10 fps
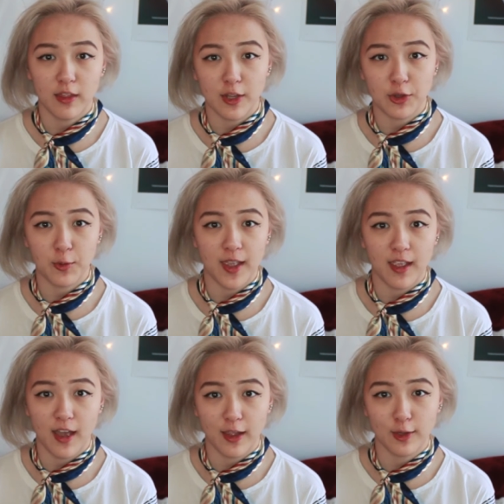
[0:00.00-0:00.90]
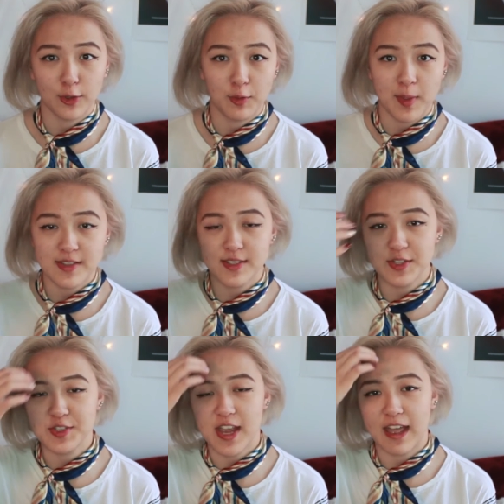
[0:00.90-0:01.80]
thank you, hey, hi, hello
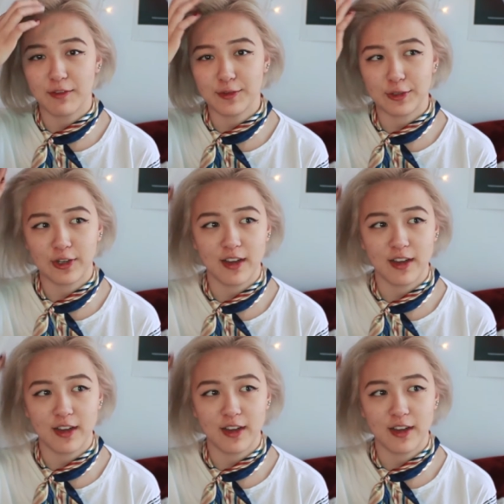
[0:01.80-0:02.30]
message after